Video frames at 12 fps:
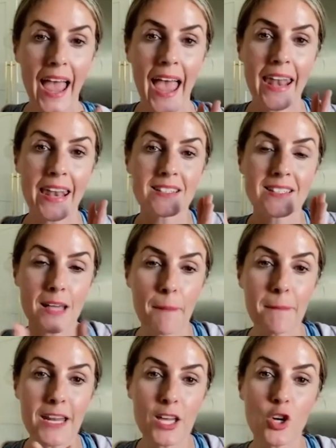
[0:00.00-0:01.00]
And
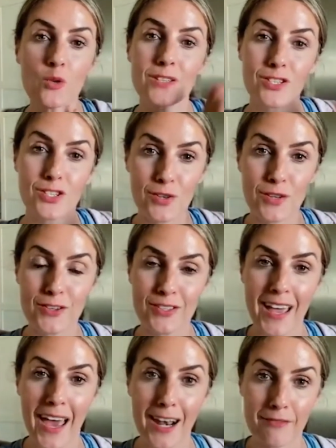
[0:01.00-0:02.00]
somebody who is 2 years
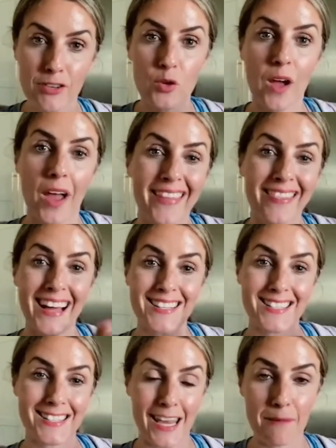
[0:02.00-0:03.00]
ahead of you in
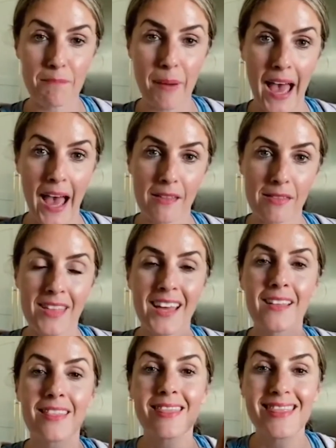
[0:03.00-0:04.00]
that same path,
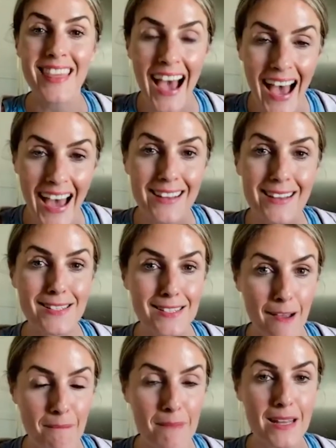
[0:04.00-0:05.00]
that is
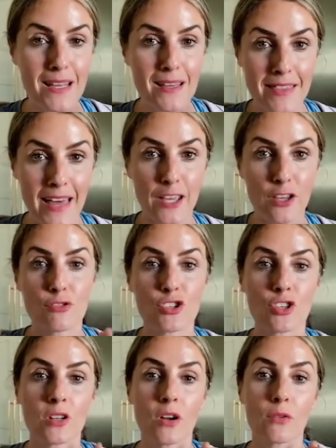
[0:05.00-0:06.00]
somebody that you
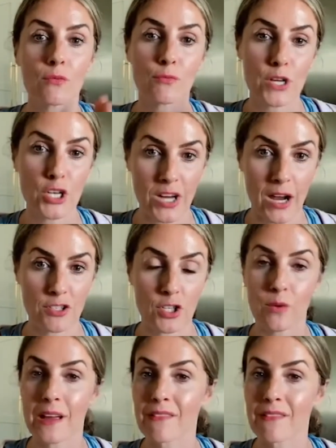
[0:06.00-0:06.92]
should reach out to.